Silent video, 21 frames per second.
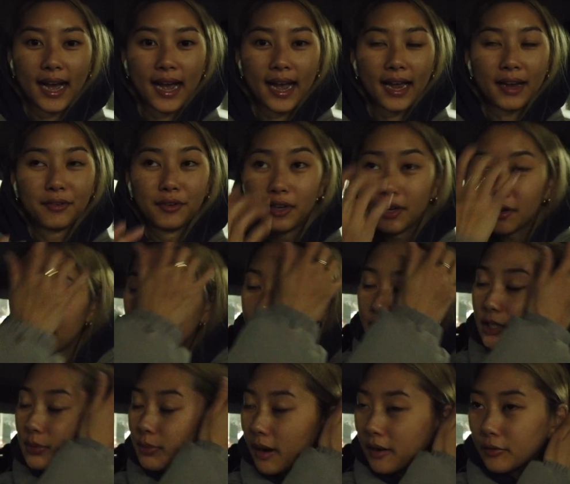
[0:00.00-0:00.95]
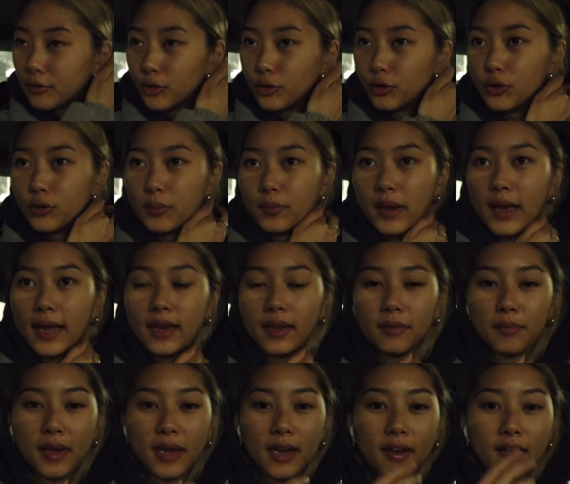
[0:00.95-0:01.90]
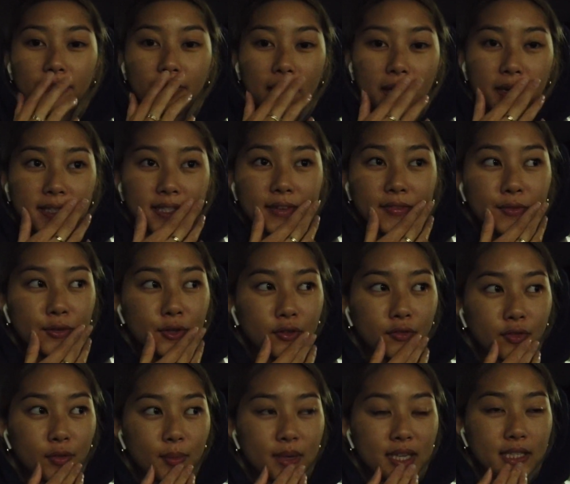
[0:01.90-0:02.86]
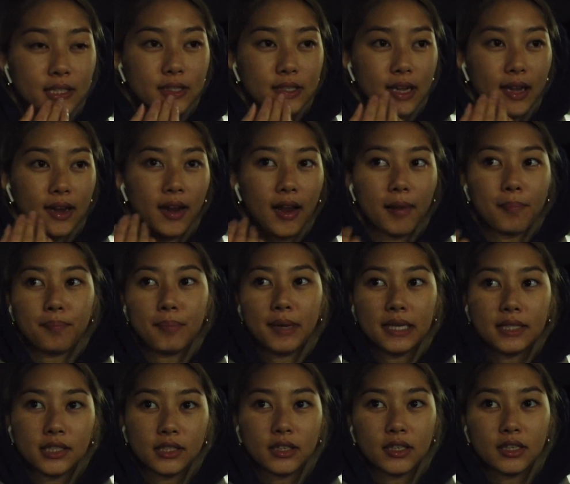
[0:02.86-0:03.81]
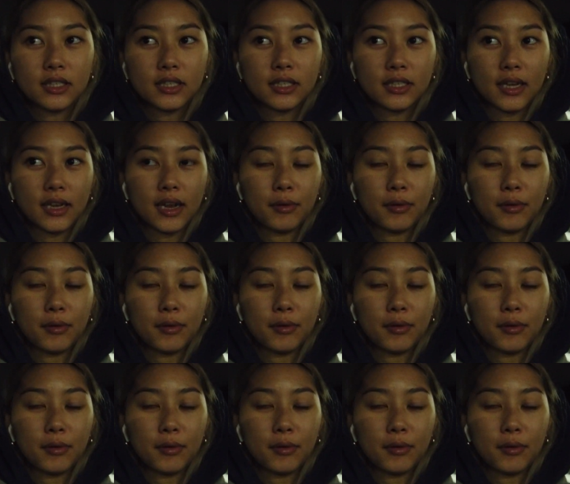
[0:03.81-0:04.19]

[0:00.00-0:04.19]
I rearranged my room and it made it very difficult for me to take like pictures,